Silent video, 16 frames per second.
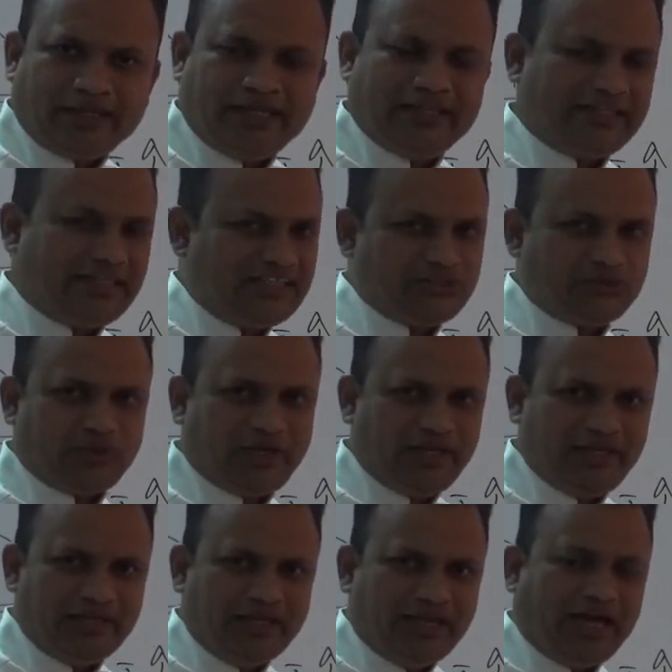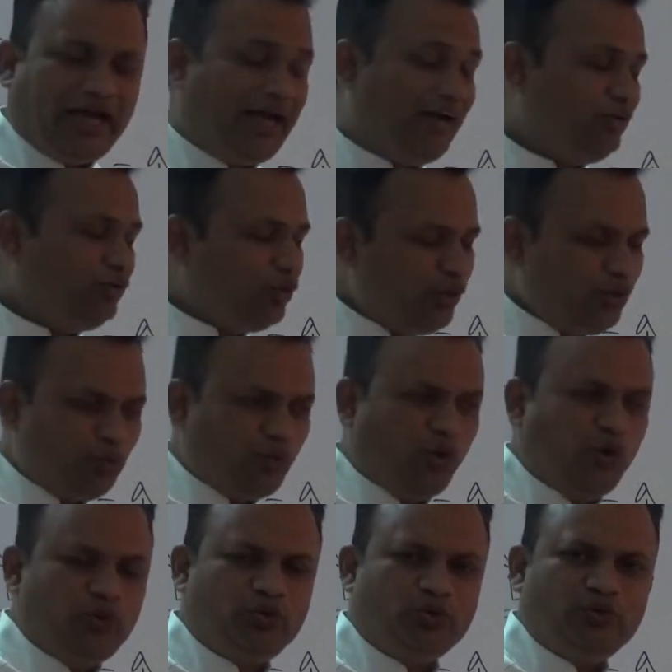And that is why I don't
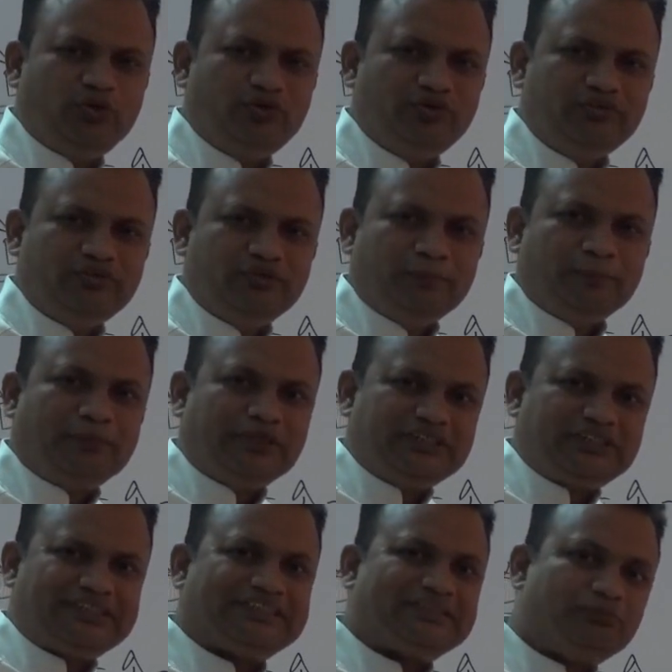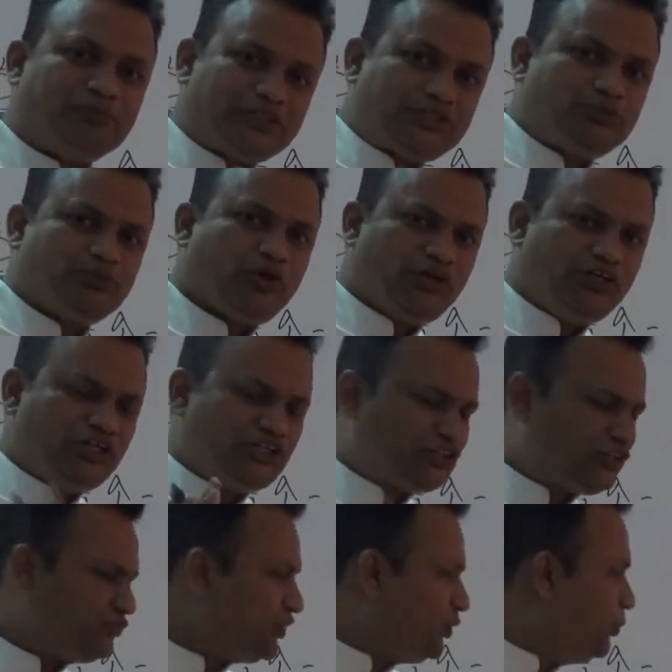want to purchase much more units
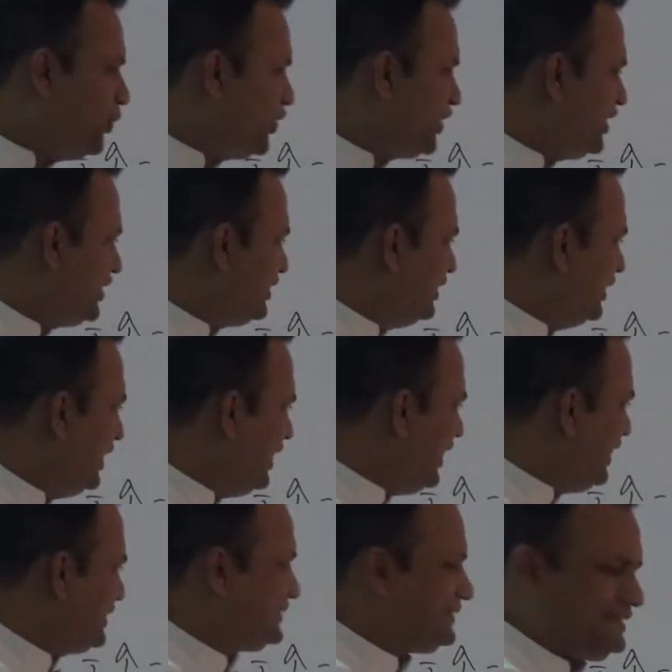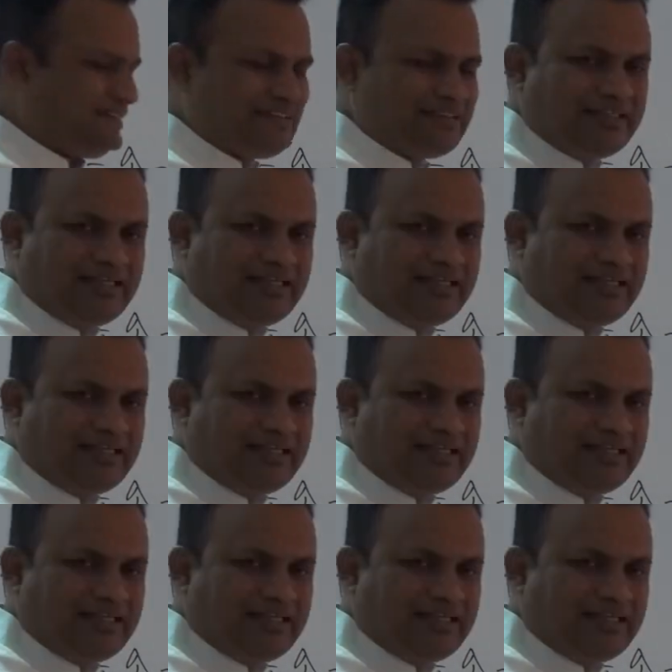of commodity X.